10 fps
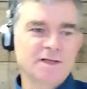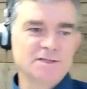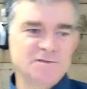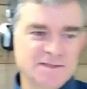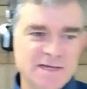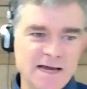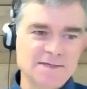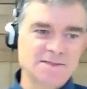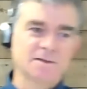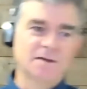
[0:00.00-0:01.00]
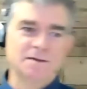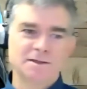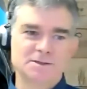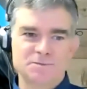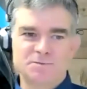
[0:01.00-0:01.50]
That's fantastic.
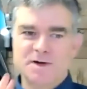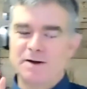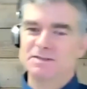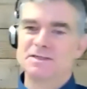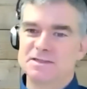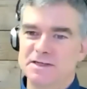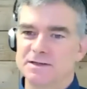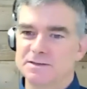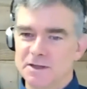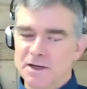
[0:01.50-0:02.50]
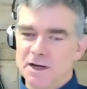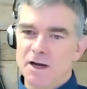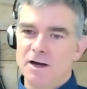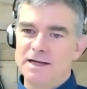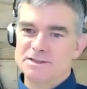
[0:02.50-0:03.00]
That's very succinct.
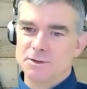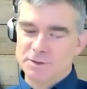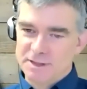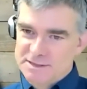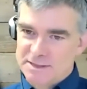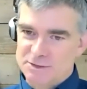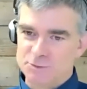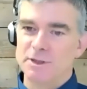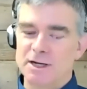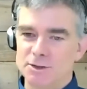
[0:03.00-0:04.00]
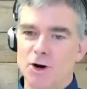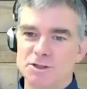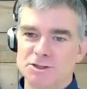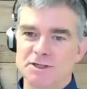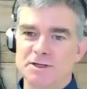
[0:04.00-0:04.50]
And so it sounds like
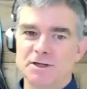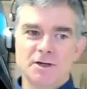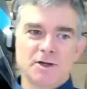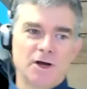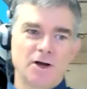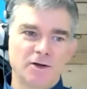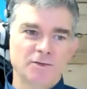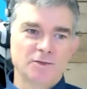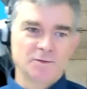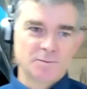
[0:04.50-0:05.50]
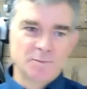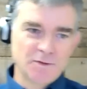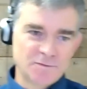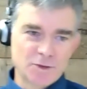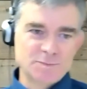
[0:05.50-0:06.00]
largely the
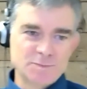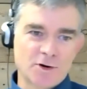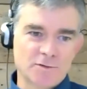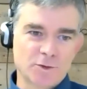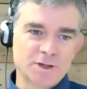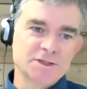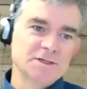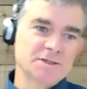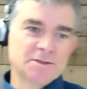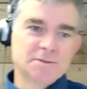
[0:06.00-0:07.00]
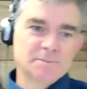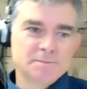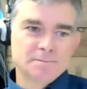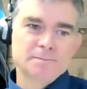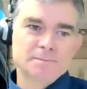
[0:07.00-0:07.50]
first part of really
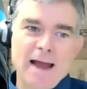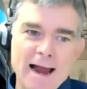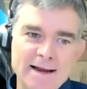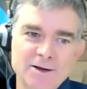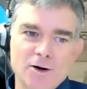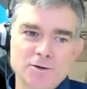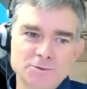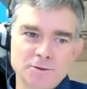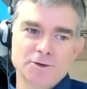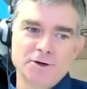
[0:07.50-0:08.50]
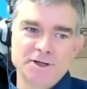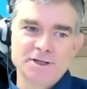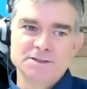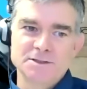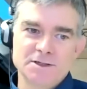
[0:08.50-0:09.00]
hacking our adult learning
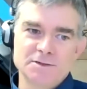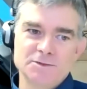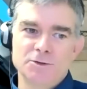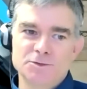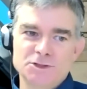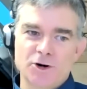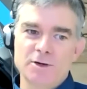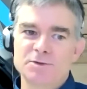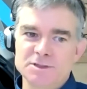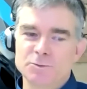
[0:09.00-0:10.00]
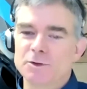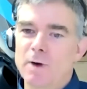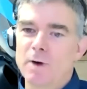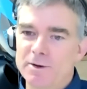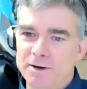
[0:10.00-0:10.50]
is, starting with some real
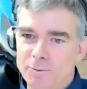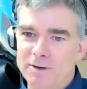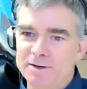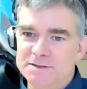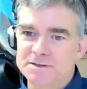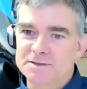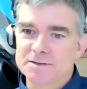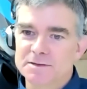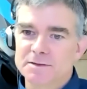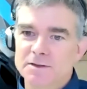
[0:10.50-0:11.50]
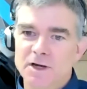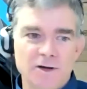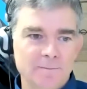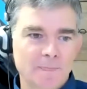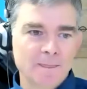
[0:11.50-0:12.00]
awarenesses.
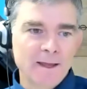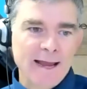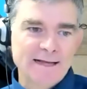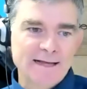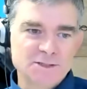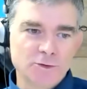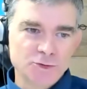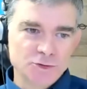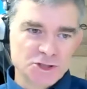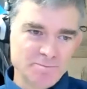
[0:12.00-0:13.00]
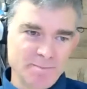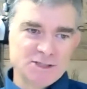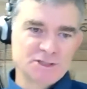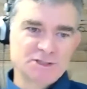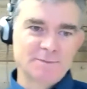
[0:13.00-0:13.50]
And so you just
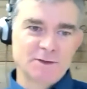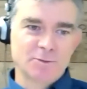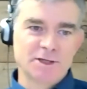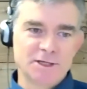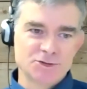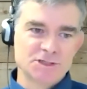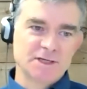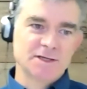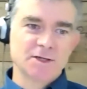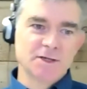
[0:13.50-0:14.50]
mentioned something really interesting.